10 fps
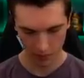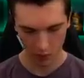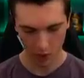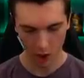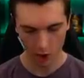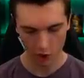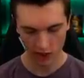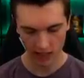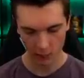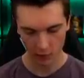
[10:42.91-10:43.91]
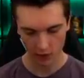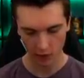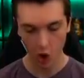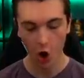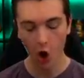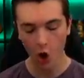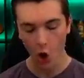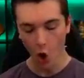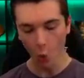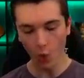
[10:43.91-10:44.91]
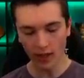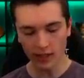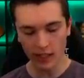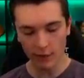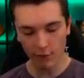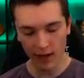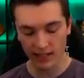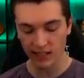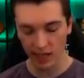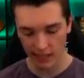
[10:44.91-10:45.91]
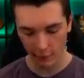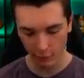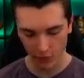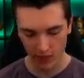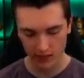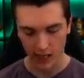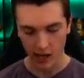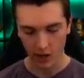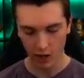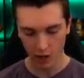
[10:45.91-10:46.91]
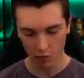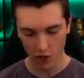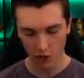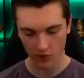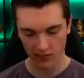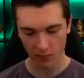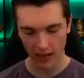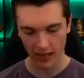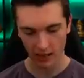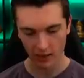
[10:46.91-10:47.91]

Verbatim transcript: Oh, just kidding. We're good. Oh, what a defense. He does have freeze. Oh, no. This is bad.